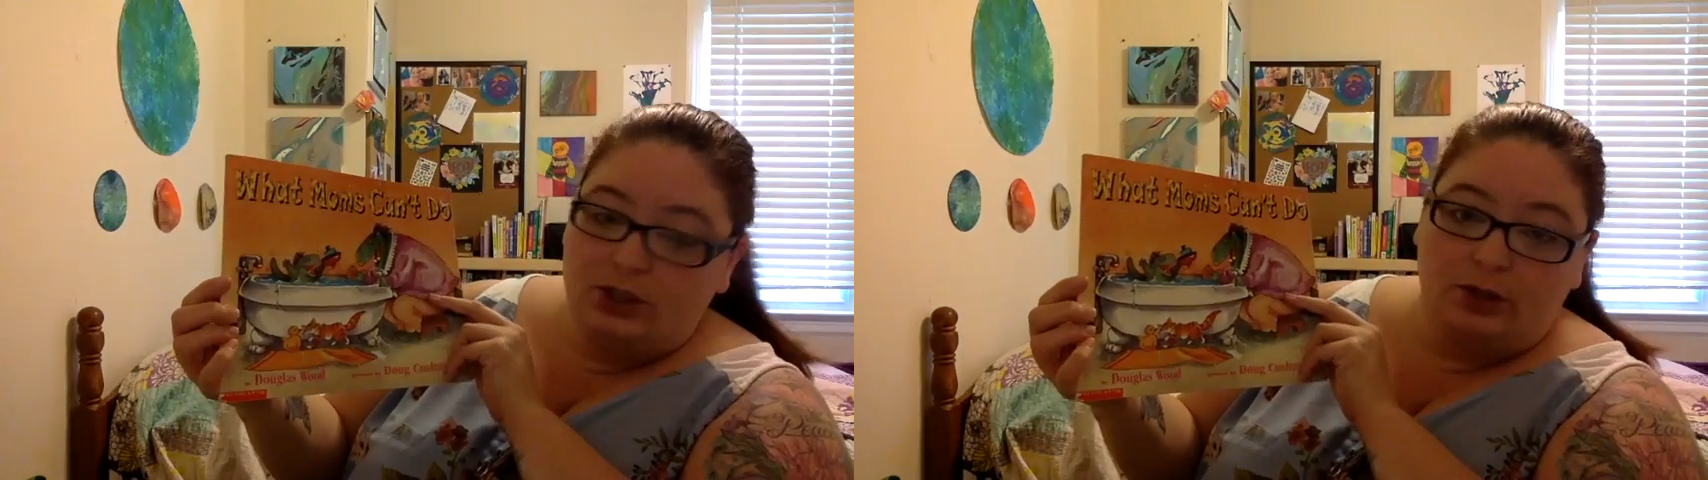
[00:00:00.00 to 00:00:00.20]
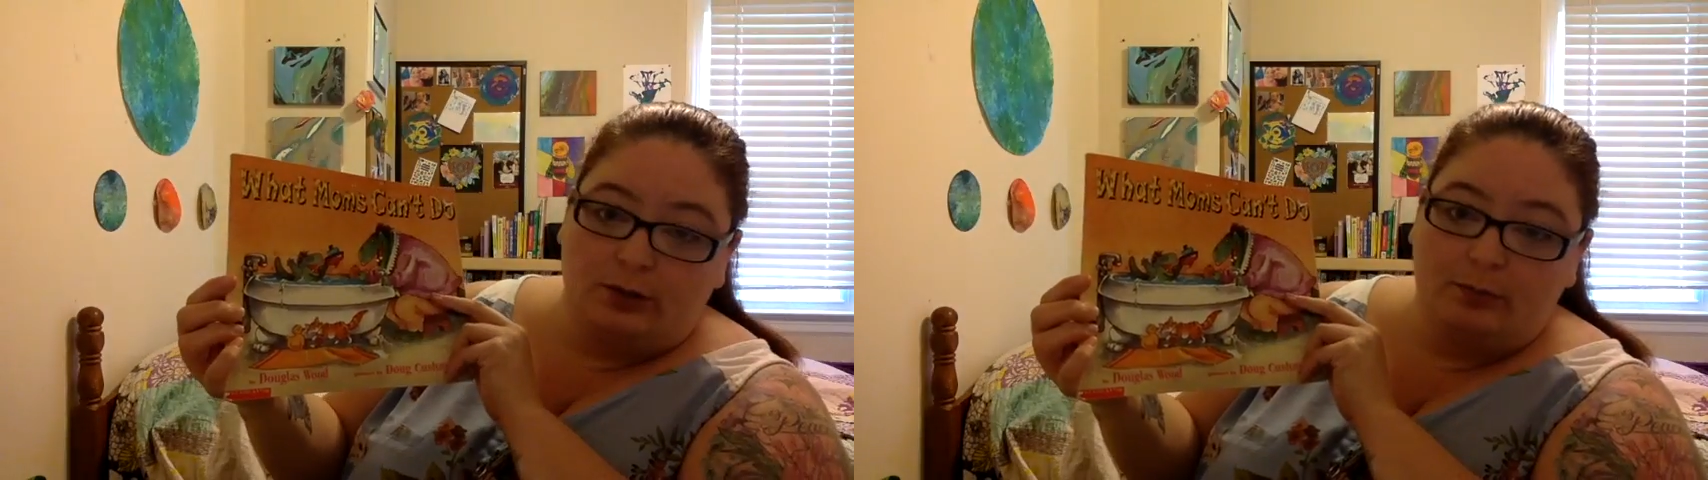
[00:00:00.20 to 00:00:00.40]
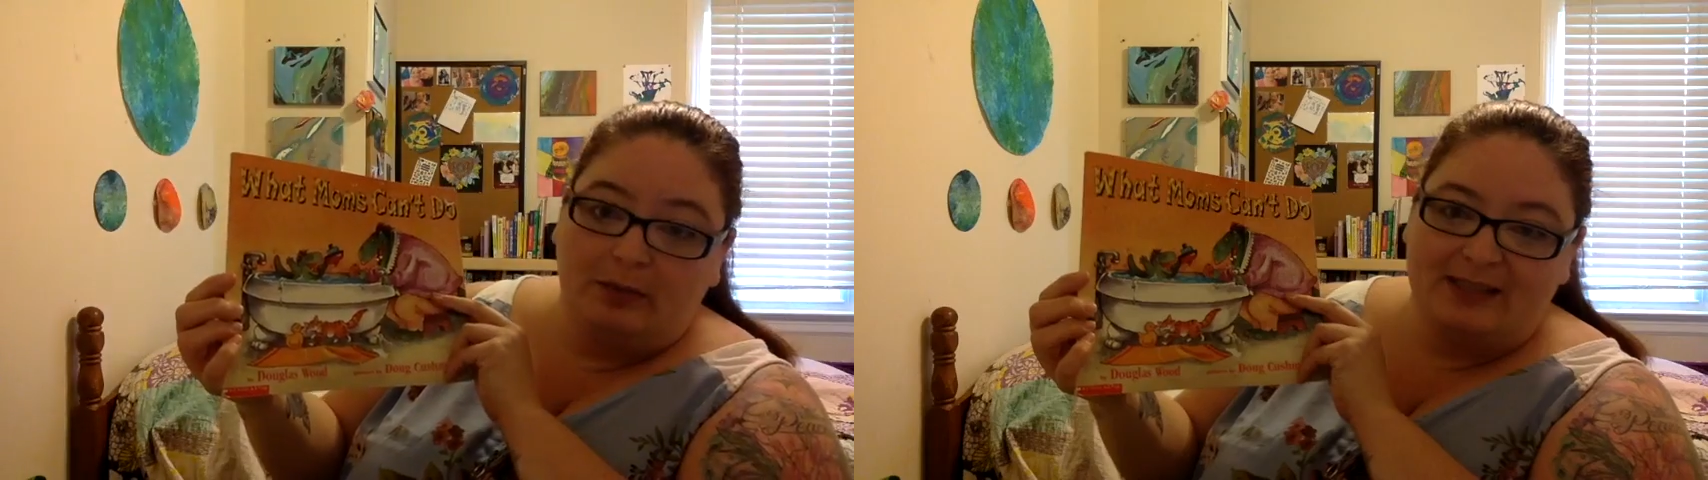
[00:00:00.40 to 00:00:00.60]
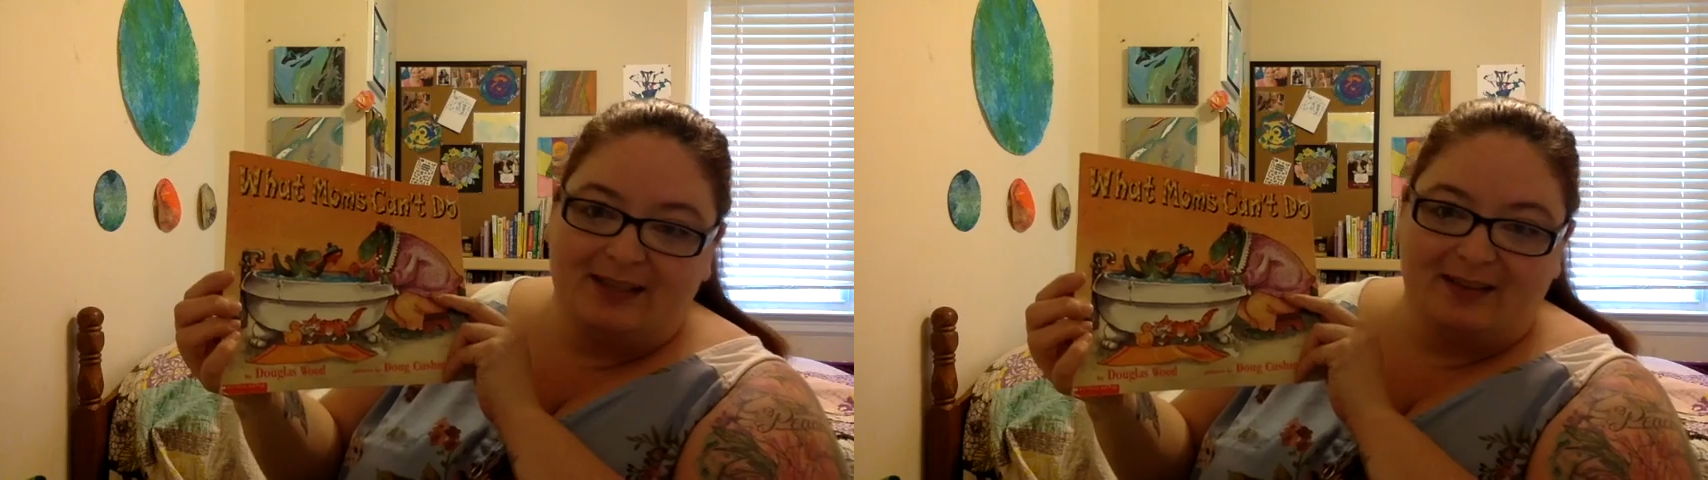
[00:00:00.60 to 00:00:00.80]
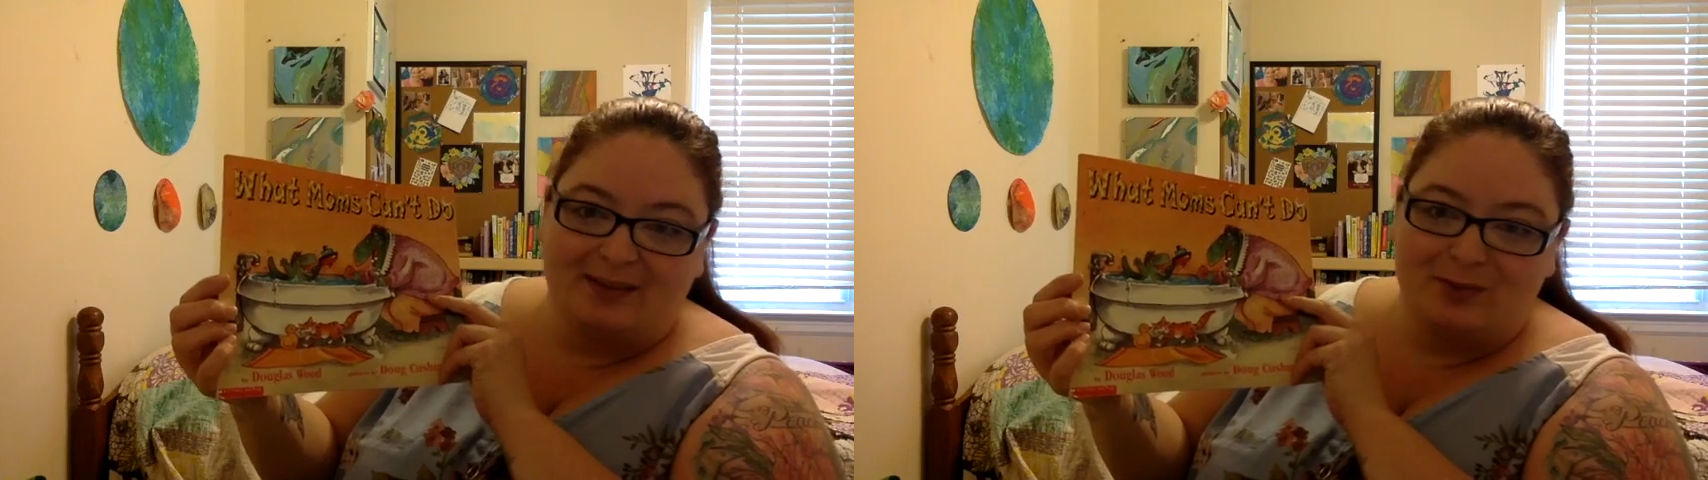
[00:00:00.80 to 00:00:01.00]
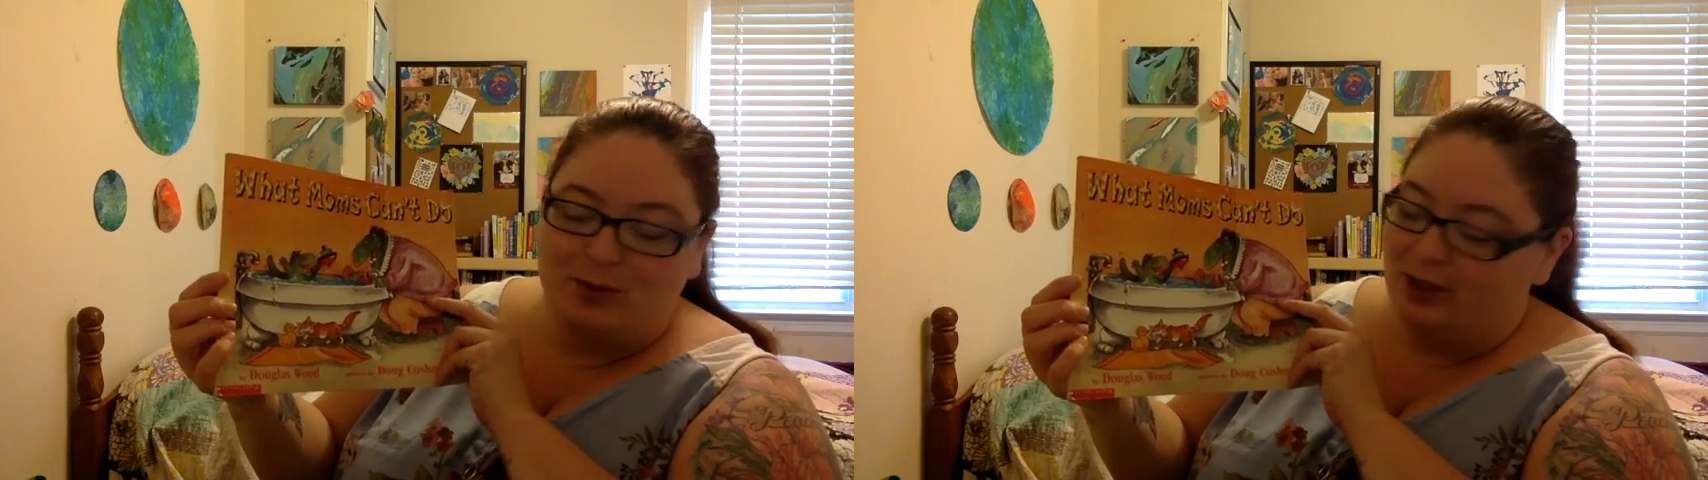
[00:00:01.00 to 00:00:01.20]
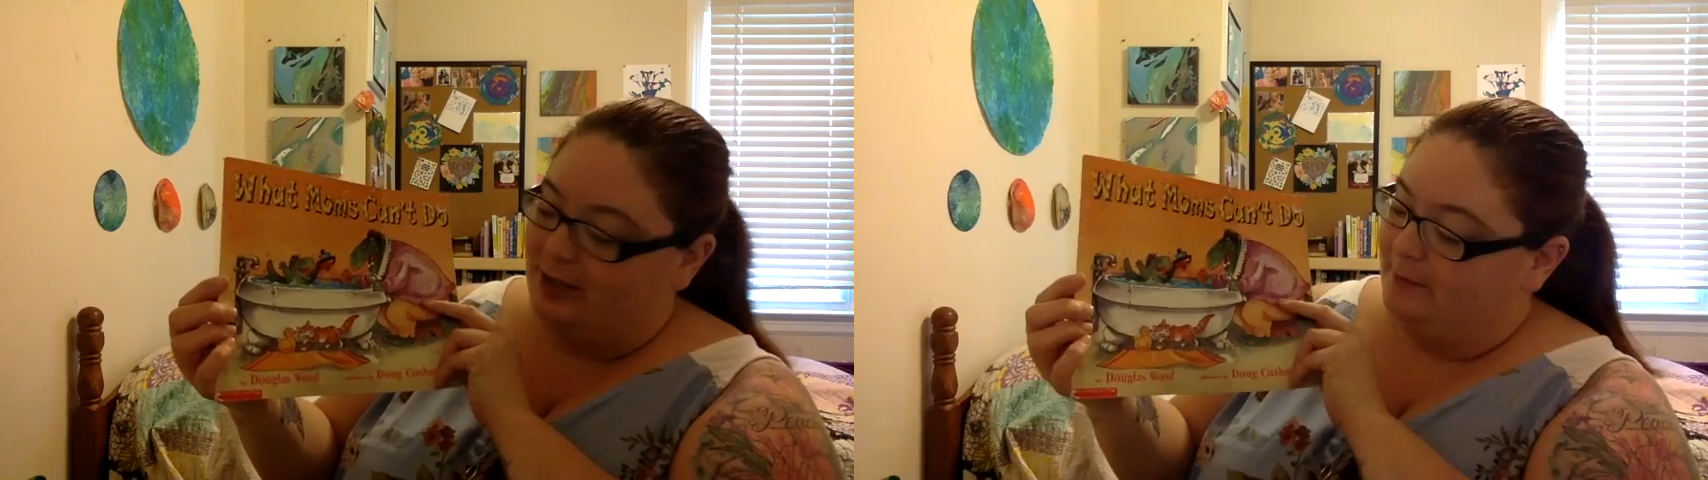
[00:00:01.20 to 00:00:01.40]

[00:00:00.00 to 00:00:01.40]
Do by Douglas Wood.